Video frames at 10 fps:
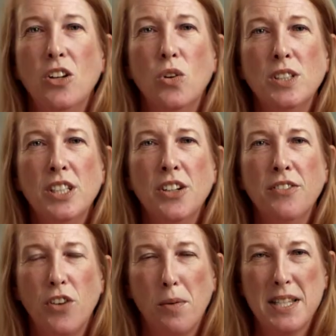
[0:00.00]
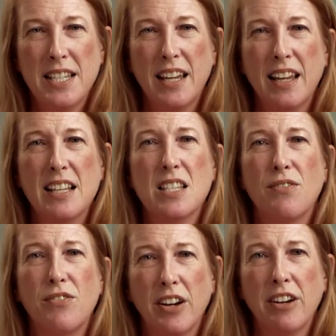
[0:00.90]
Nausea and vomiting is a
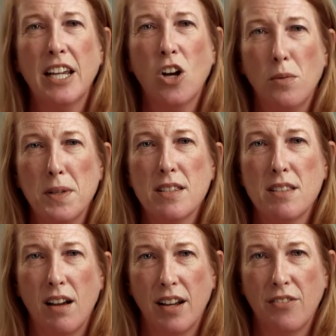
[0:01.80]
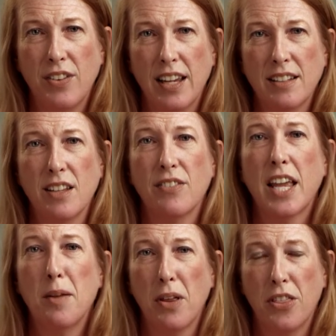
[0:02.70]
very common side effect of
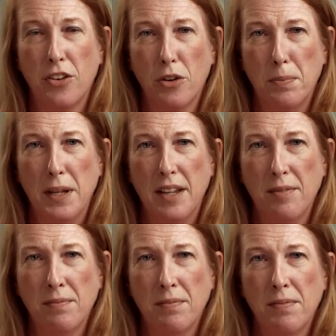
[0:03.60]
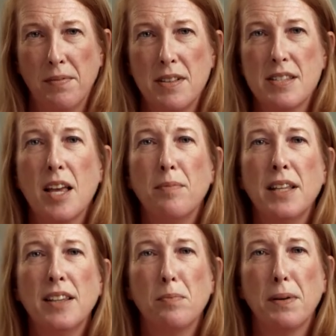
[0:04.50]
chemotherapy.
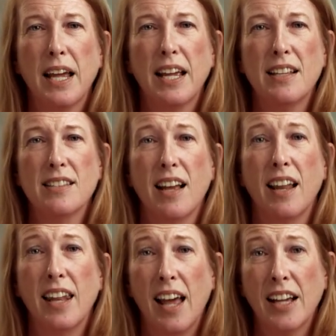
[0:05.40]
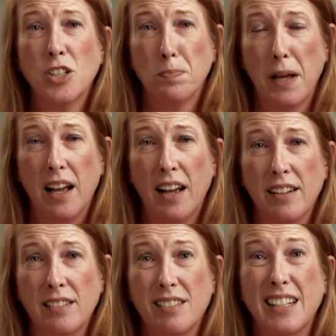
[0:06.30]
Something that plays a large
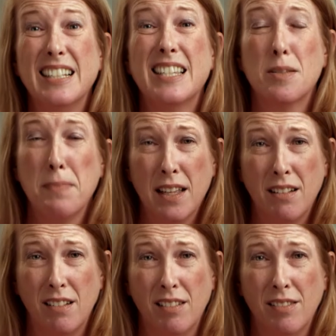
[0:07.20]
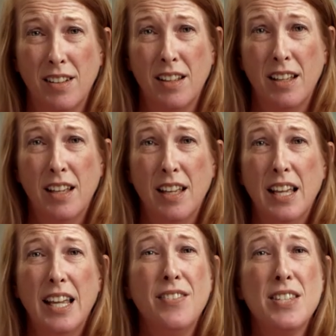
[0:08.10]
part is smell.
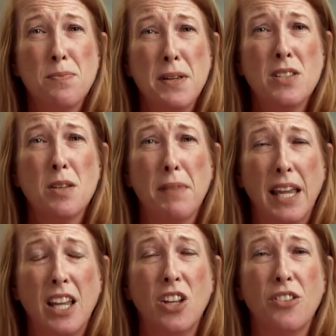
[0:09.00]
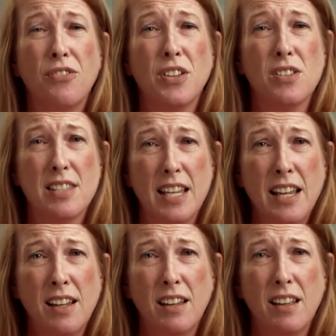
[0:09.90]
If smells are making you feel
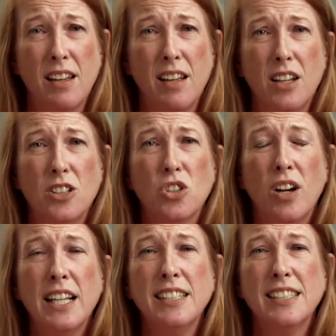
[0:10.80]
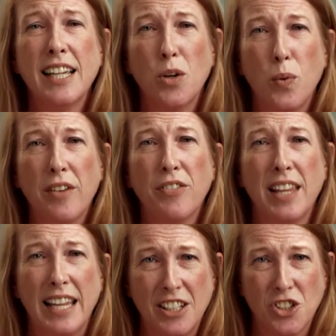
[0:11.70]
sick, try and stay away from
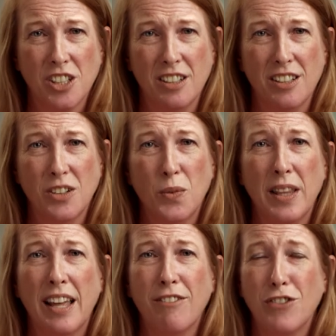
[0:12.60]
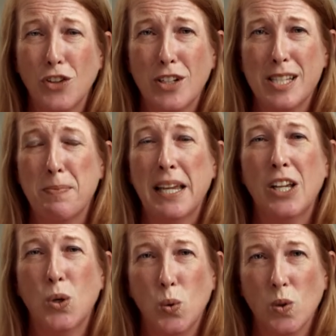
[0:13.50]
the kitchen when that food is
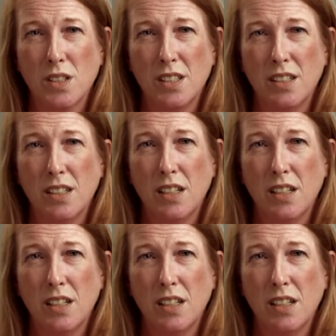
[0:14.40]
being cooked.